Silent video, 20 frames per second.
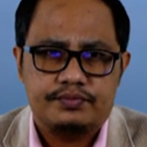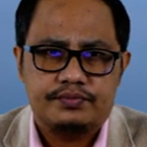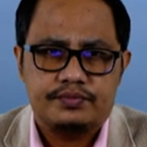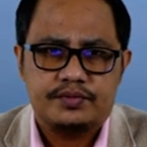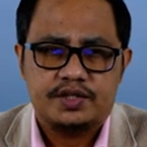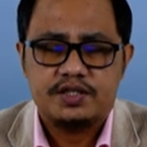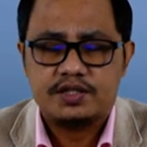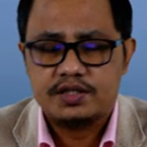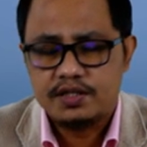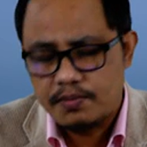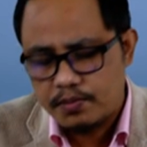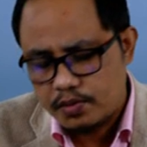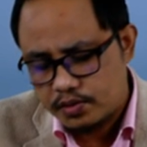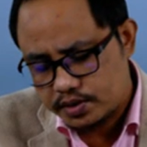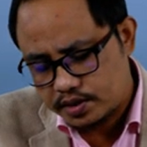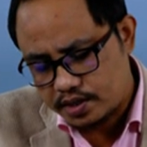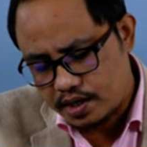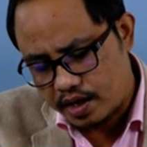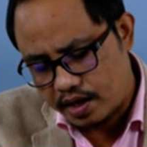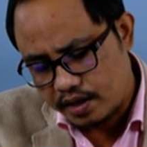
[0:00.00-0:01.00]
The
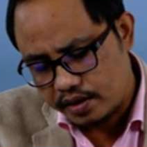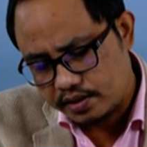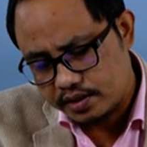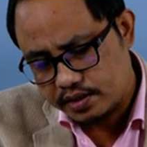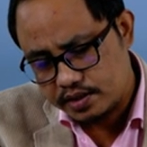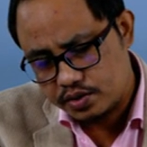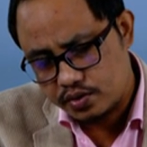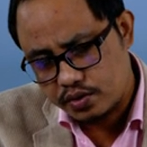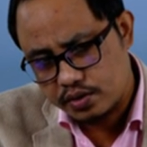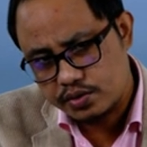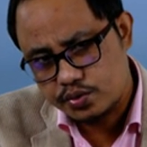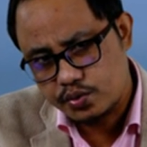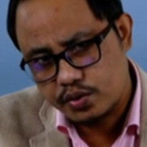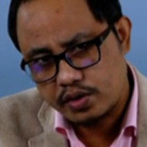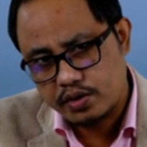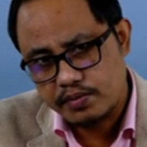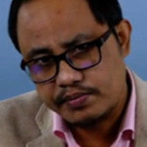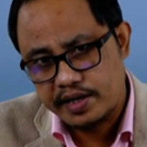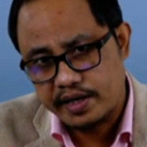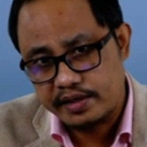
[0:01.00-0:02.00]
samosa is also
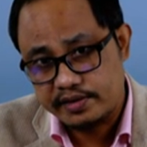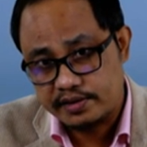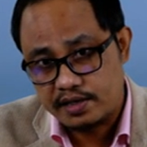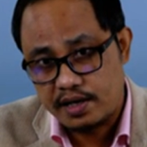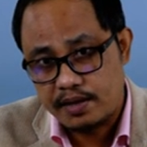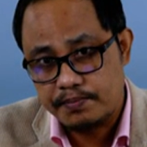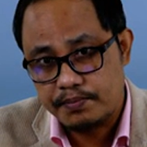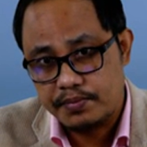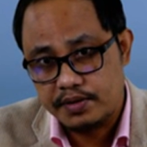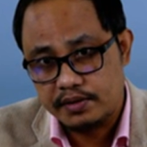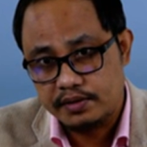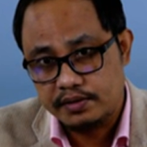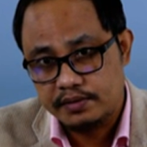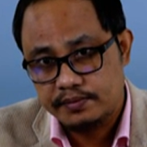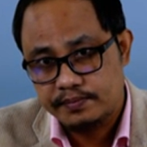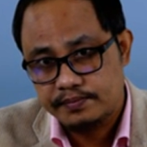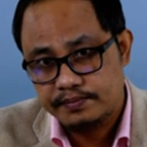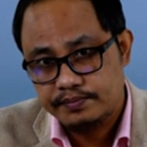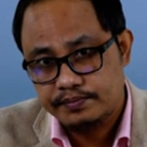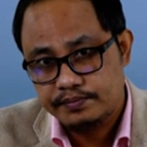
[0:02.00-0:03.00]
one of the examples
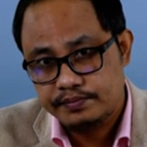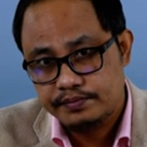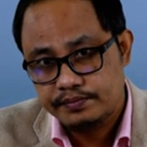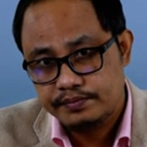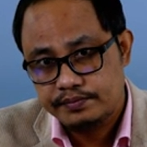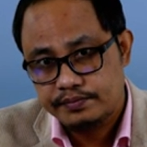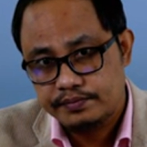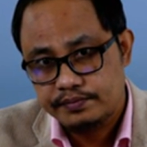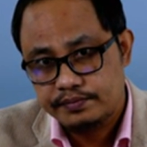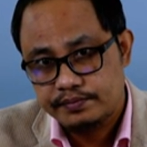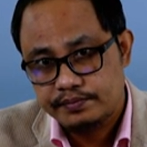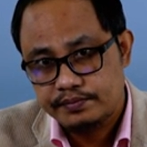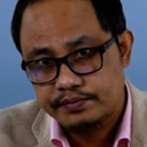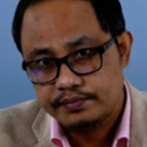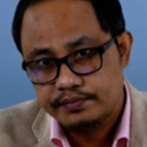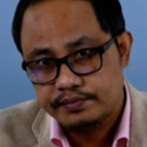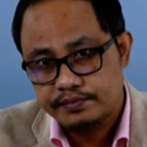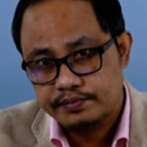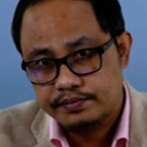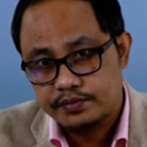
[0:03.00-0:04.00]

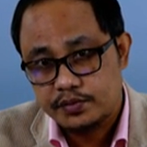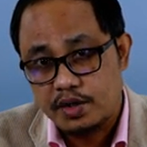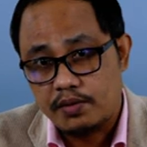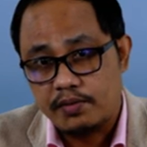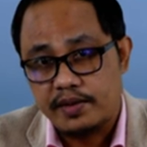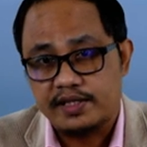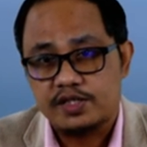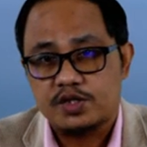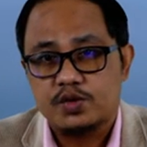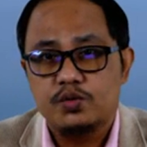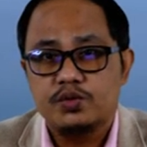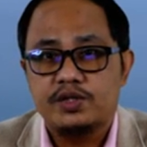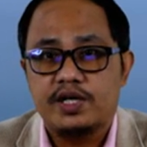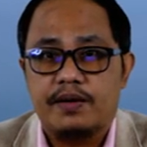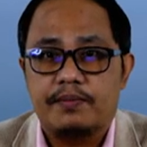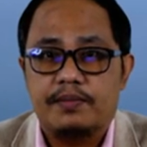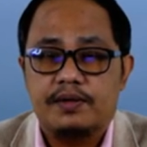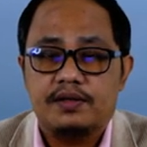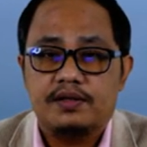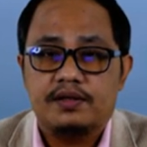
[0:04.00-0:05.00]
of
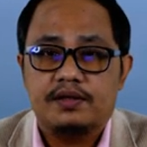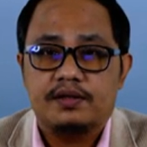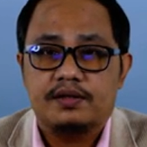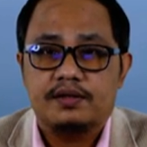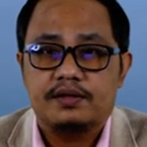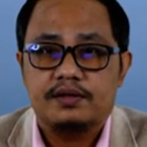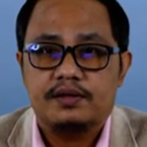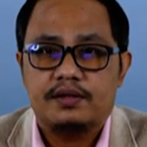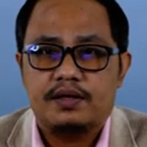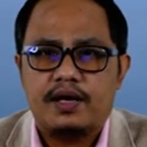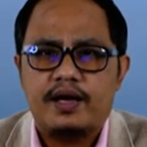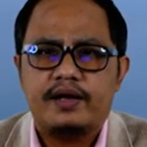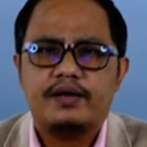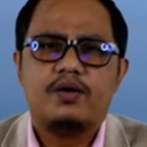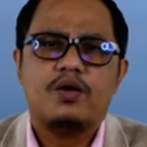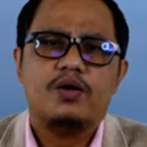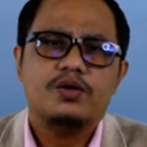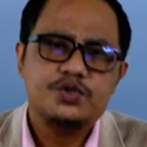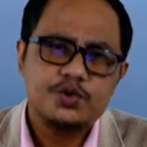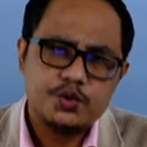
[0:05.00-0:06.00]
excludable and
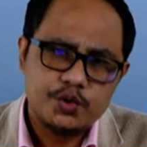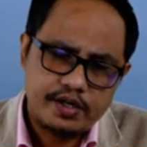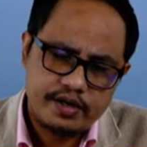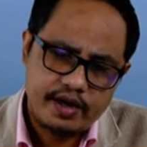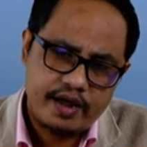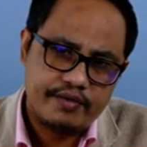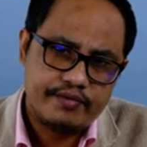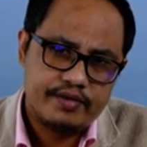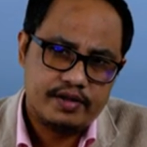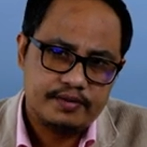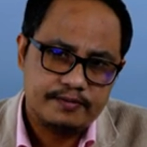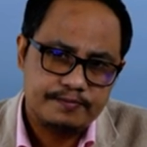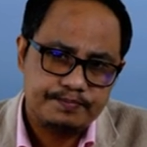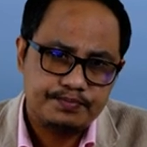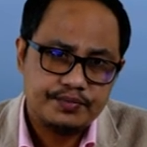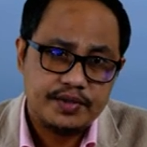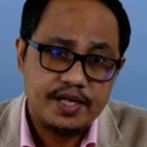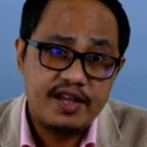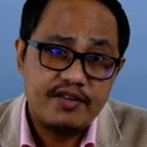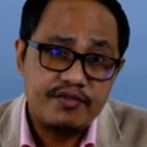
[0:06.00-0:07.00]
also a rival.
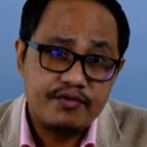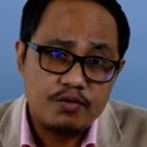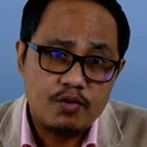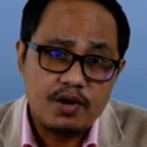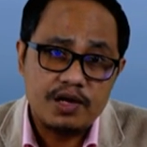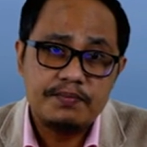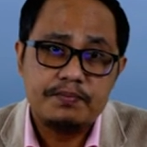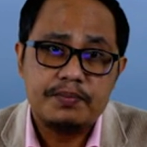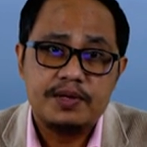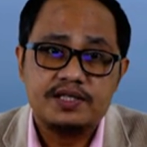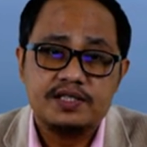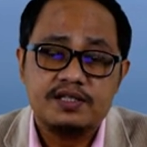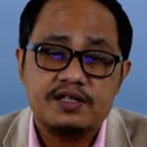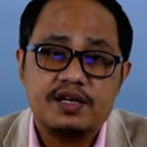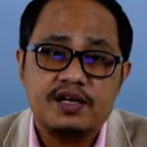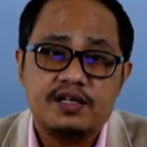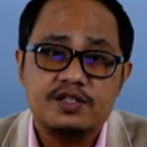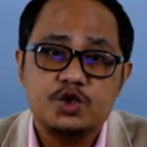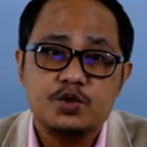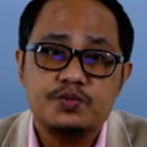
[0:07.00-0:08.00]
If one person
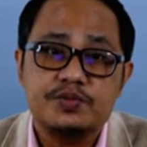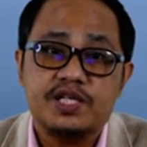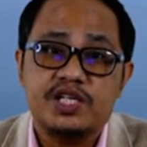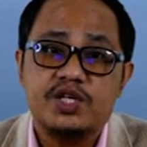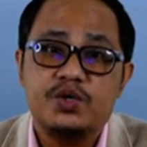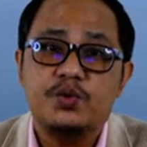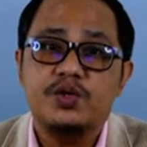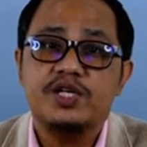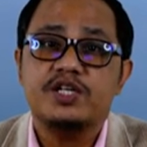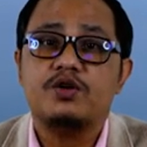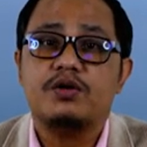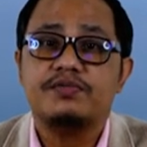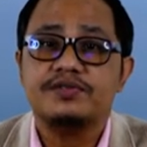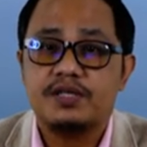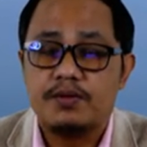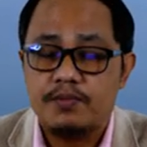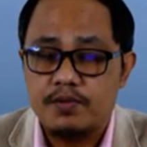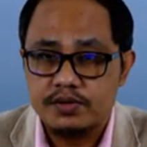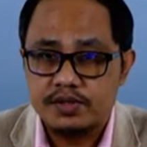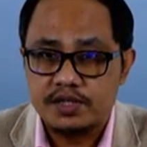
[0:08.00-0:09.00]
consumes a unit of
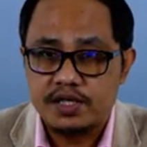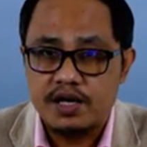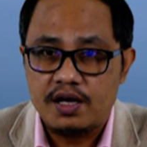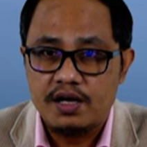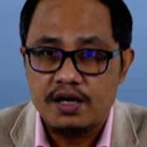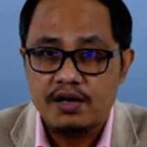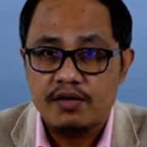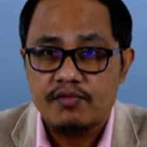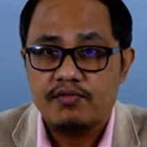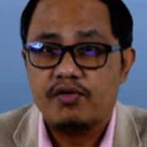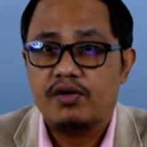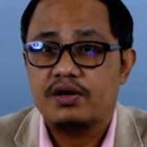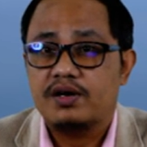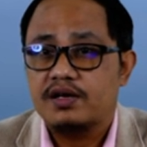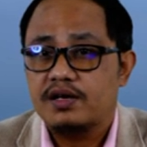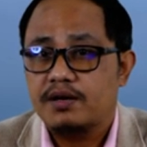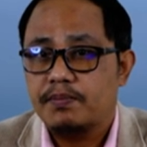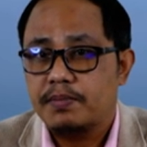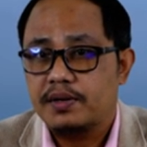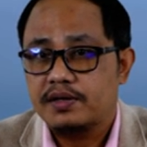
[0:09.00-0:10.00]
samosa, for
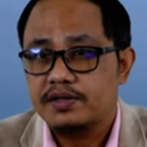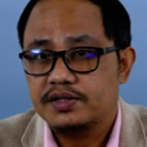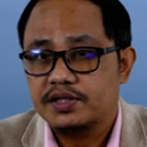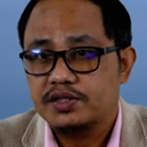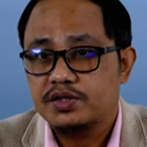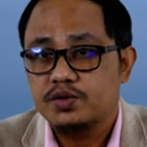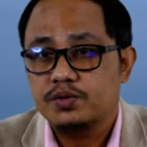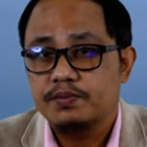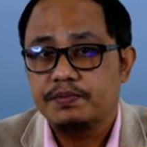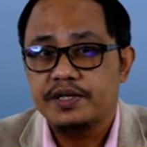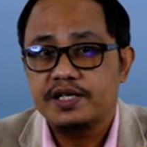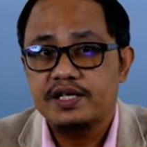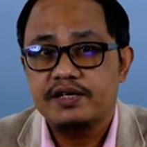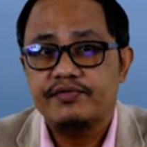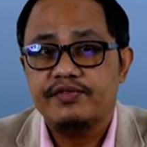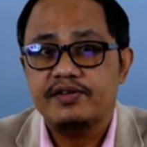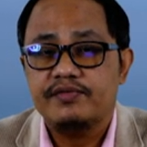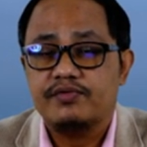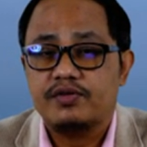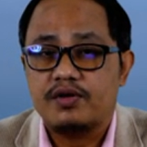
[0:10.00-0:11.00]
another person to
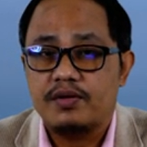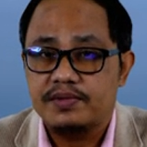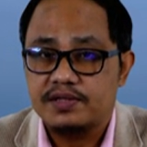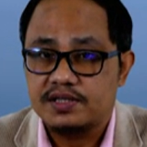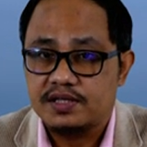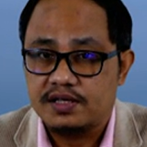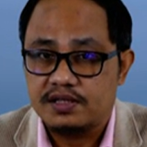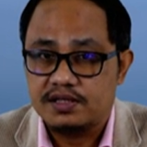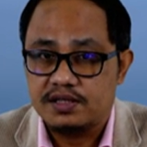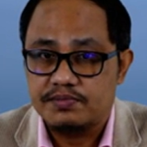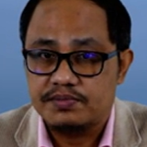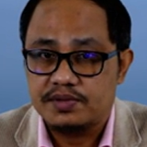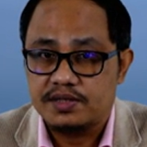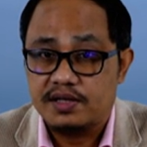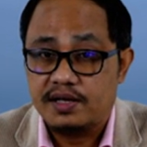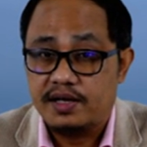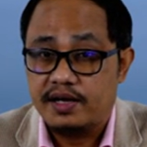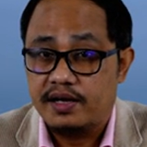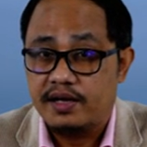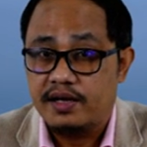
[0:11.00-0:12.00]
benefit from its
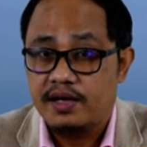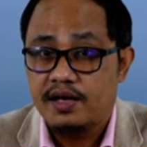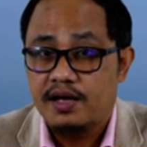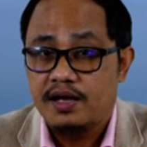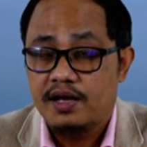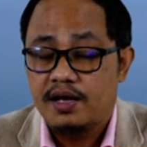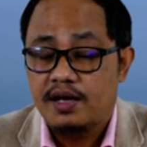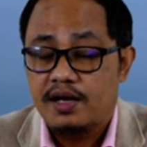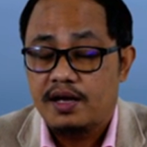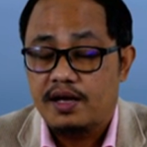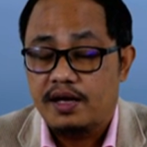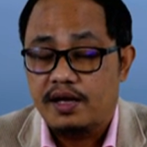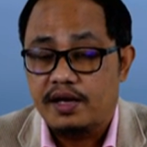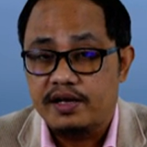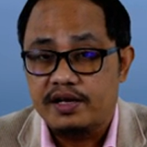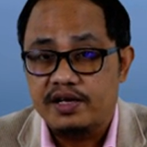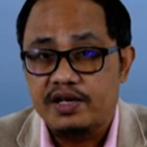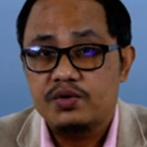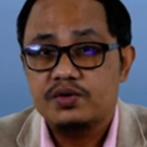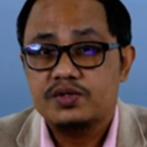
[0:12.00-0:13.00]
consumption, a
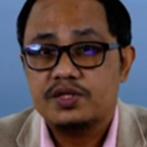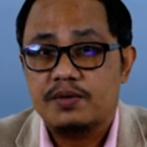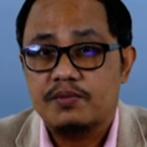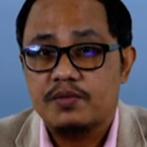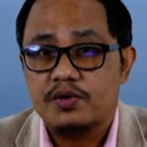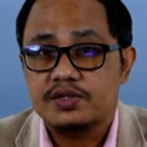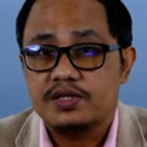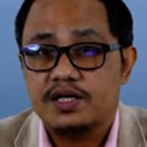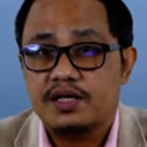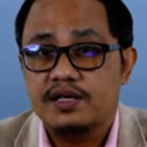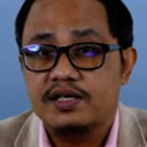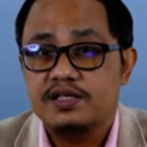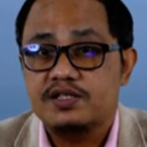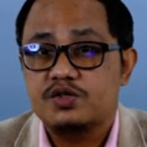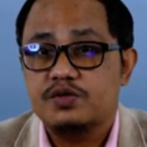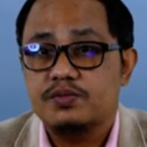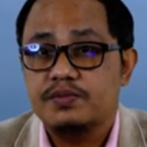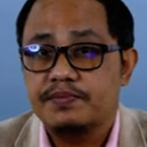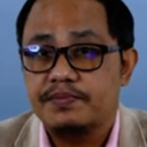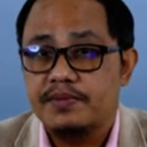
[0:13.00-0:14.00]
new samosa needs
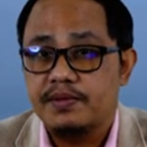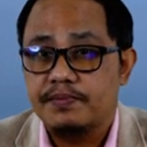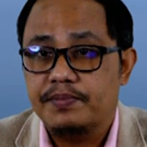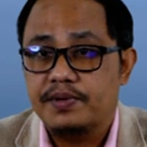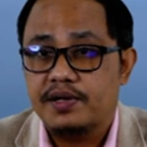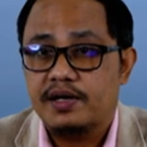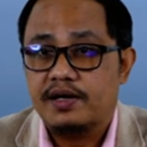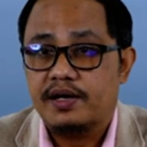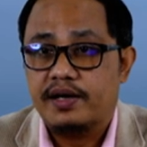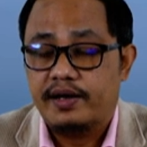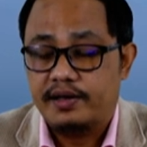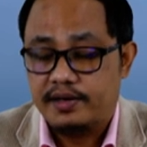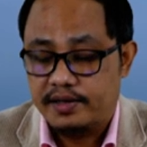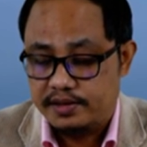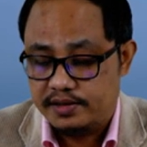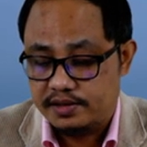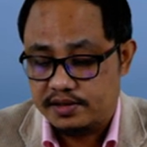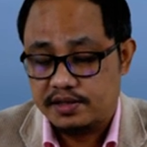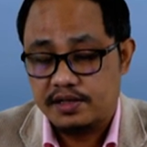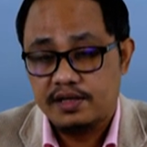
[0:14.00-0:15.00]
to be prepared at
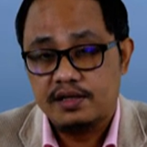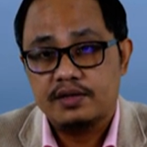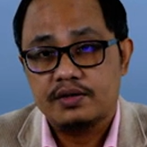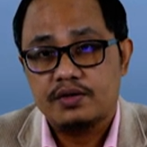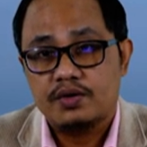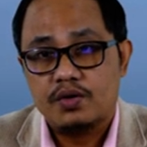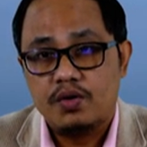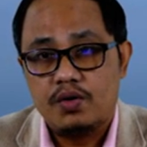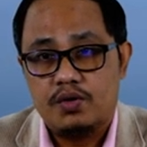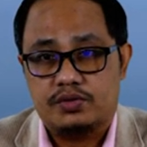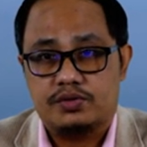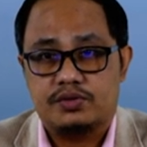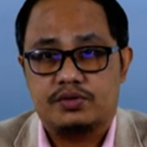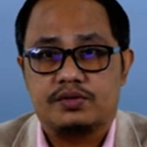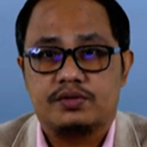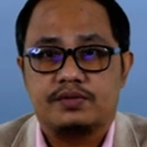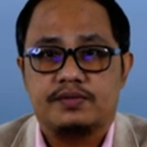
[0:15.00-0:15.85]
additional cost.